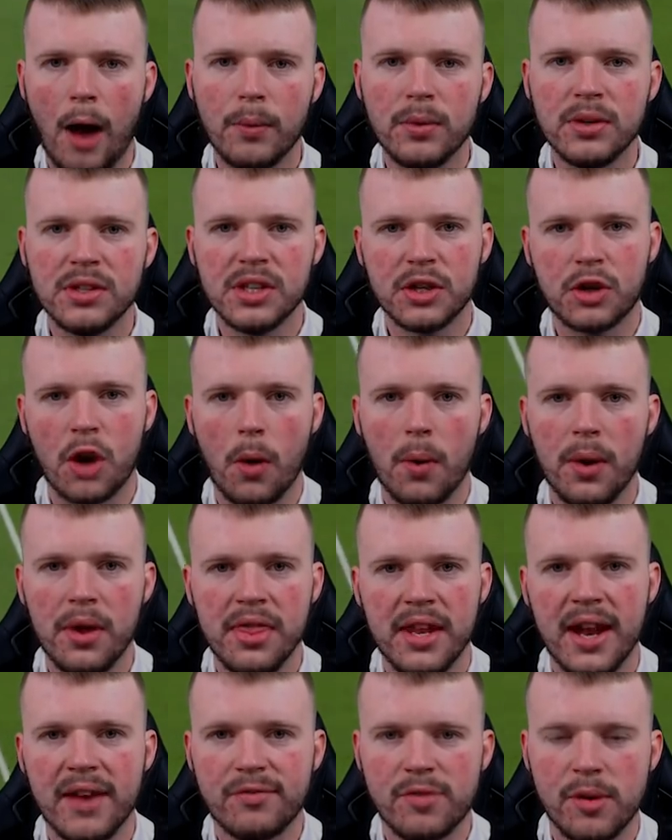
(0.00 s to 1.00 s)
How is it going
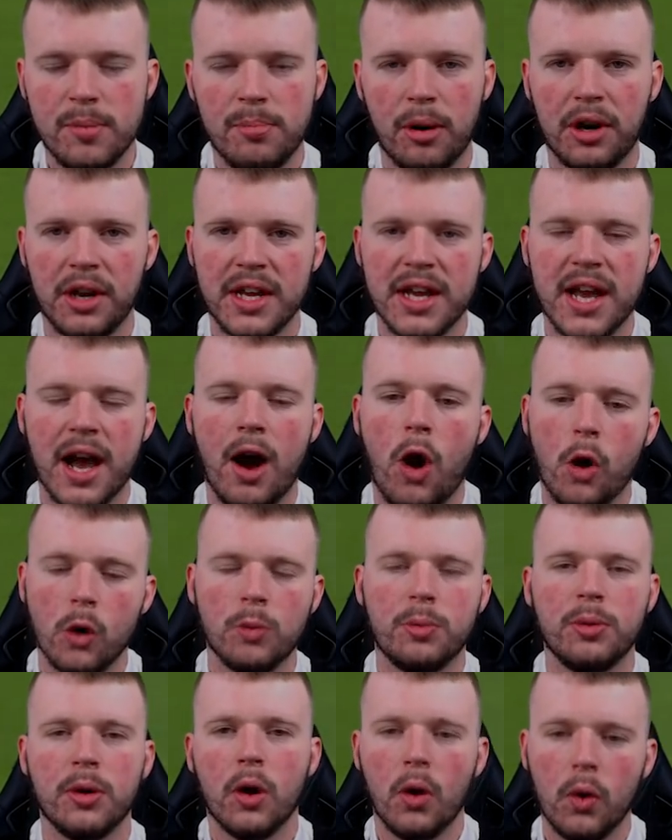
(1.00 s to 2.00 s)
then, everybody? I
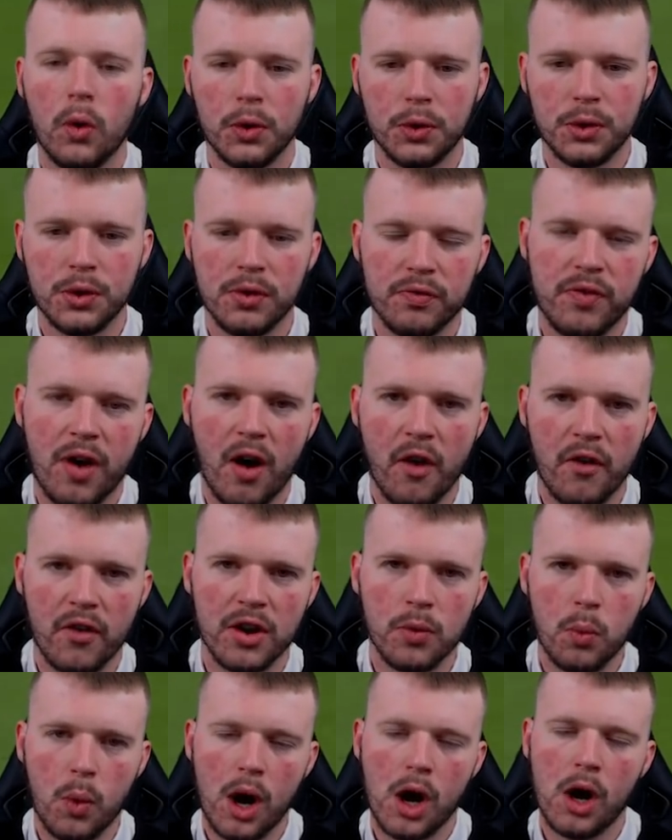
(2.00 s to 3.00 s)
hope you're all doing
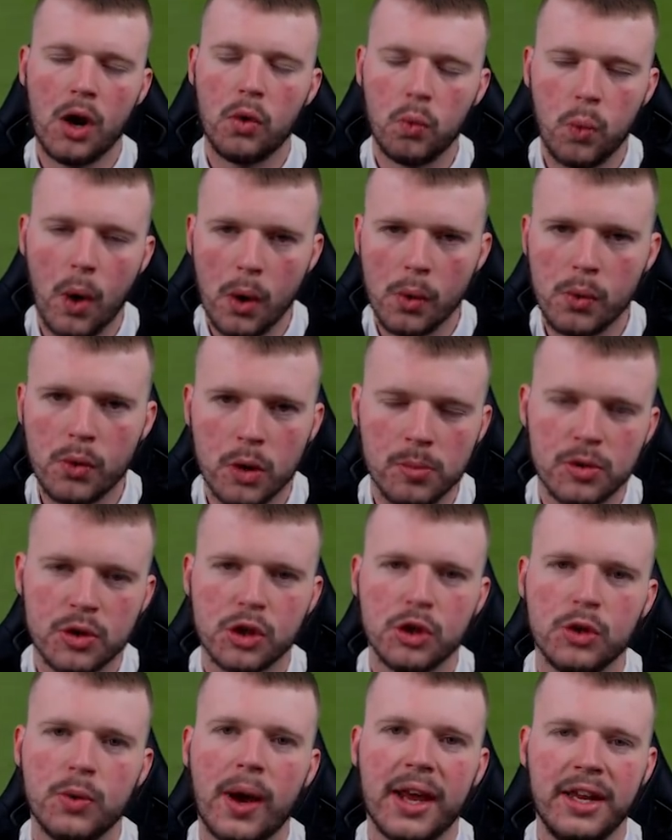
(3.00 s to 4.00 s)
very well. Welcome
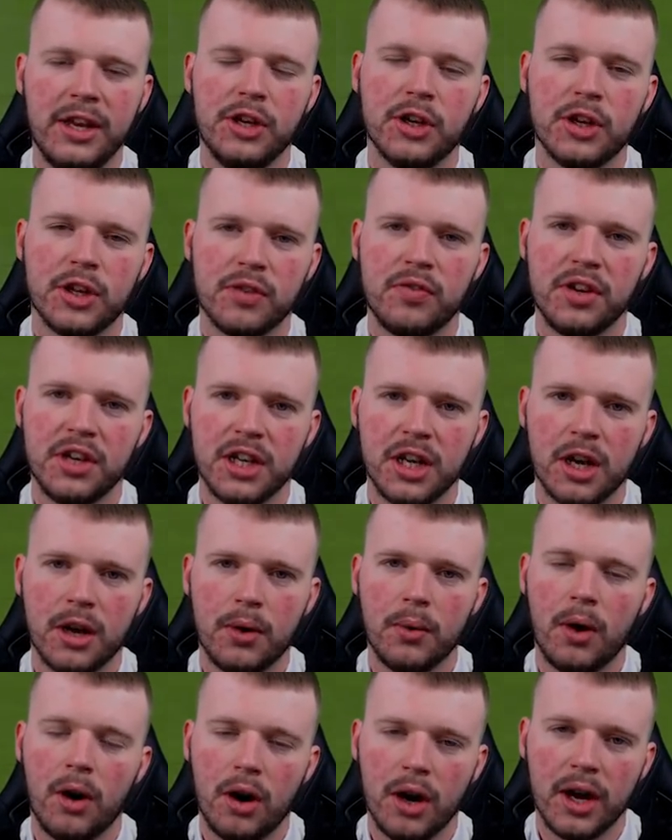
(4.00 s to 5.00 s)
to another
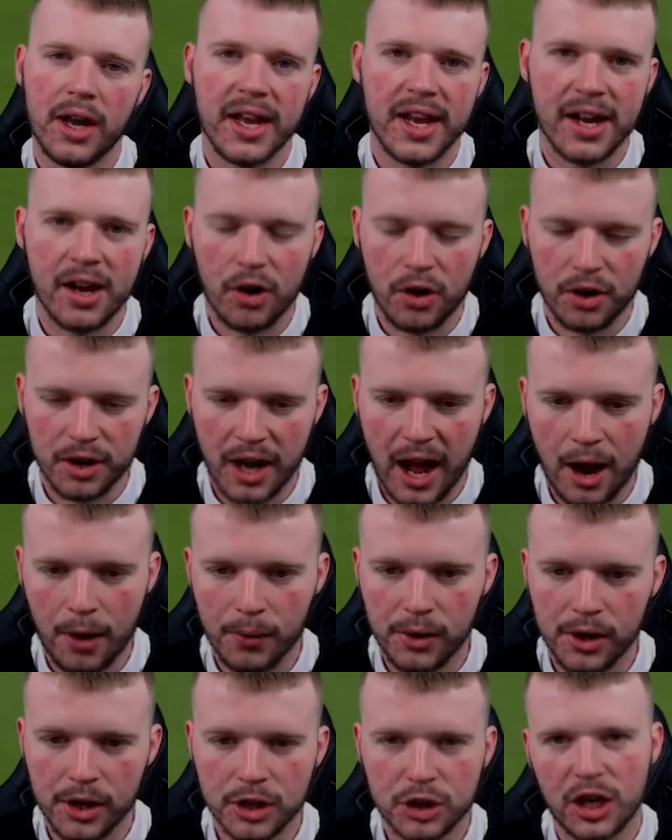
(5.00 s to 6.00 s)
video here on
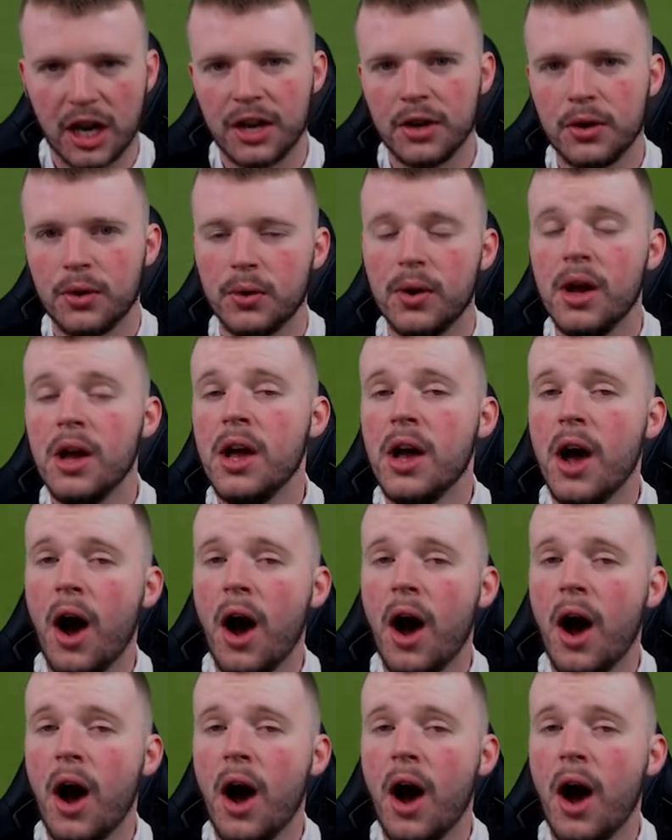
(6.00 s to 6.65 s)
our channel.